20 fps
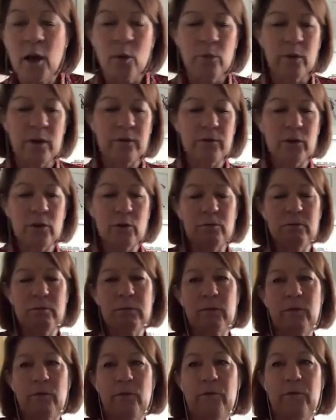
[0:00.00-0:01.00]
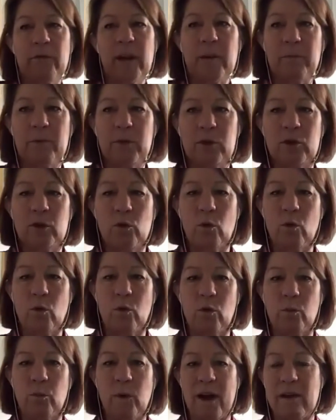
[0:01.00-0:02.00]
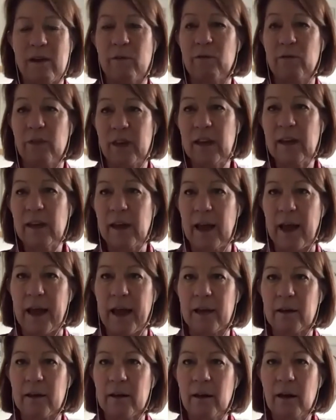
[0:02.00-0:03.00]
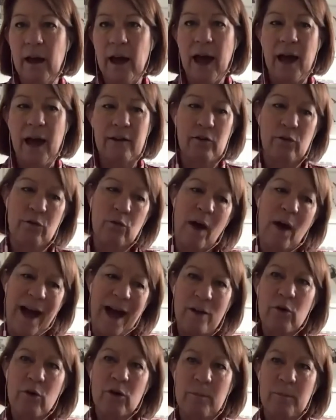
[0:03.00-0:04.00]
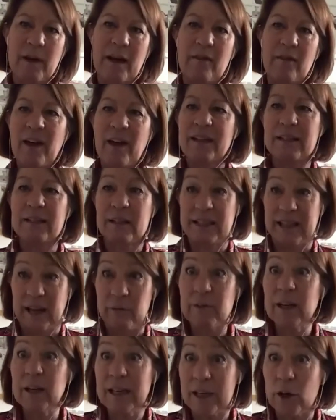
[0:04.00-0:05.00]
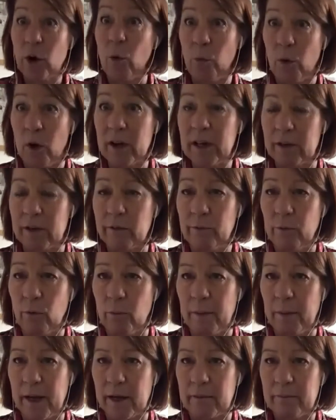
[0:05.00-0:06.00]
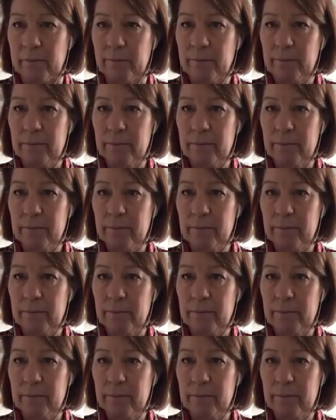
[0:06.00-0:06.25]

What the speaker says: Well, if you flipped your way of thinking and thought, hang on a minute, that's definitely not working for me,